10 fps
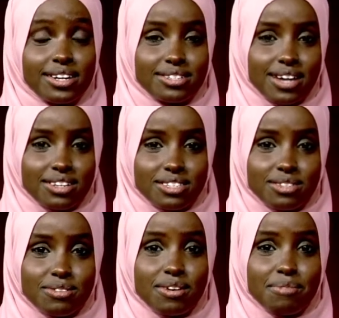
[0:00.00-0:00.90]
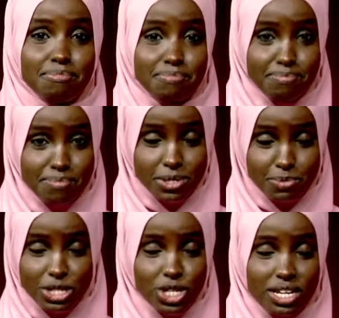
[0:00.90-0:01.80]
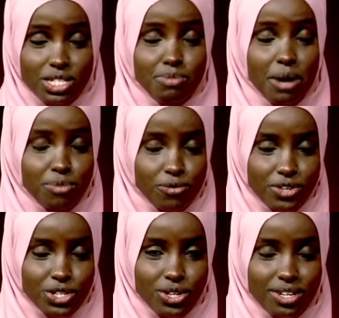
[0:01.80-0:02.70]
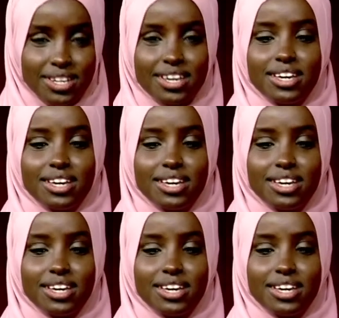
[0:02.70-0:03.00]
and a tax specialist by profession.